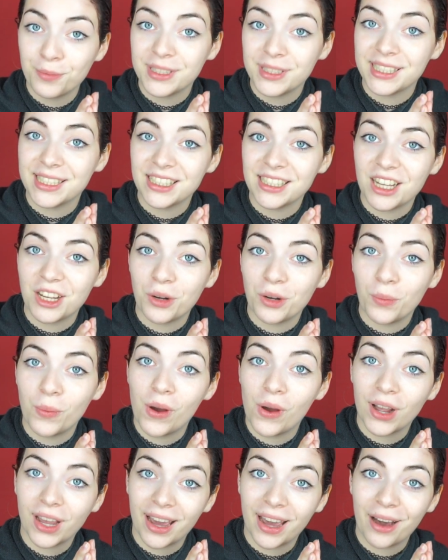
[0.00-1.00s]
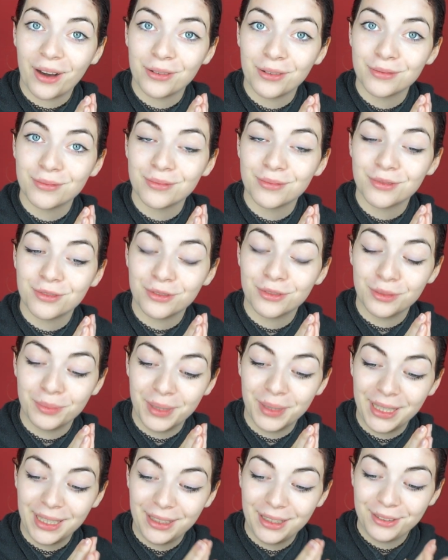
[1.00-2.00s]
this is gonna work out for
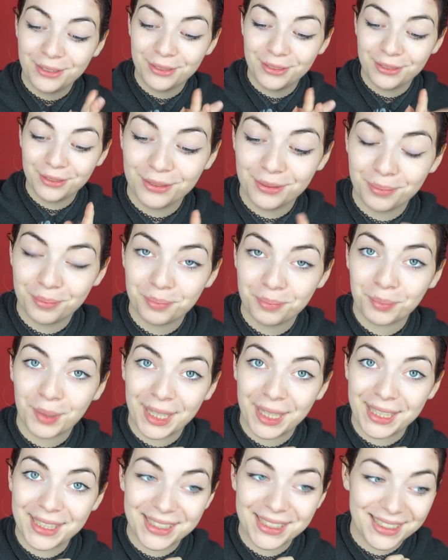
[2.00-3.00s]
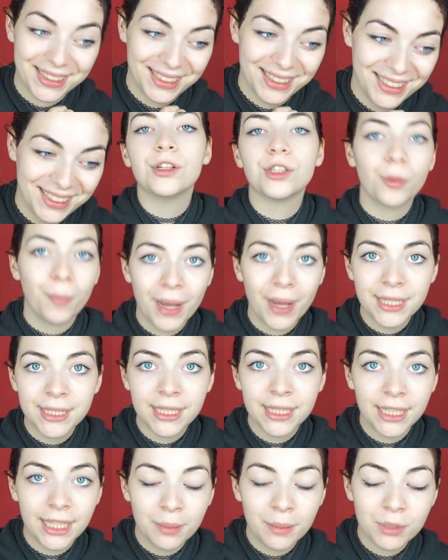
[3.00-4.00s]
me, please. So
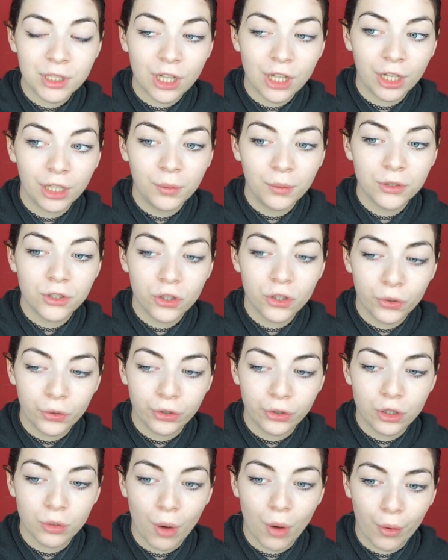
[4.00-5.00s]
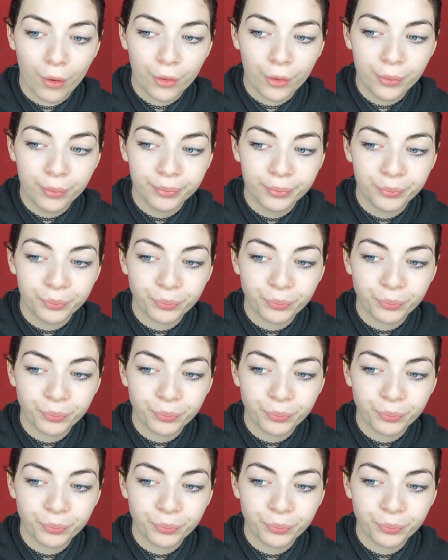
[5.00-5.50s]
basically I'm starting with school tomorrow.